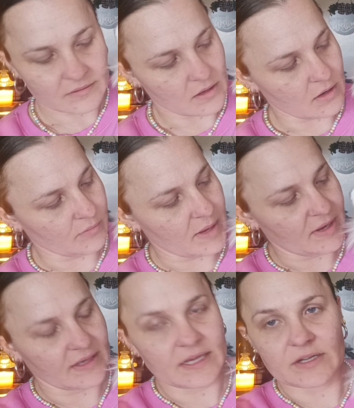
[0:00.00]
Oh, maybe
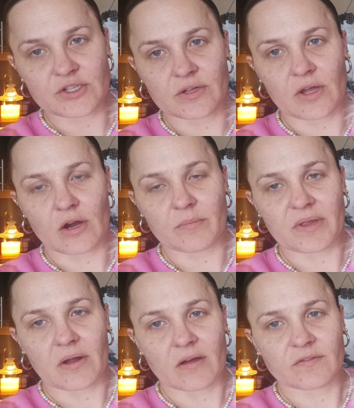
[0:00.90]
I need to turn the
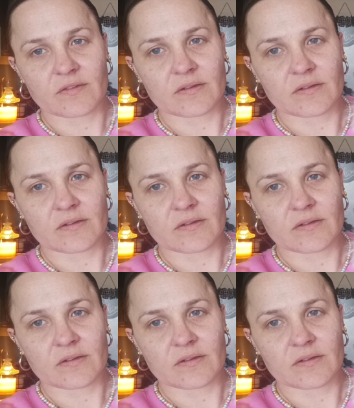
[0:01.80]
heartbeat off.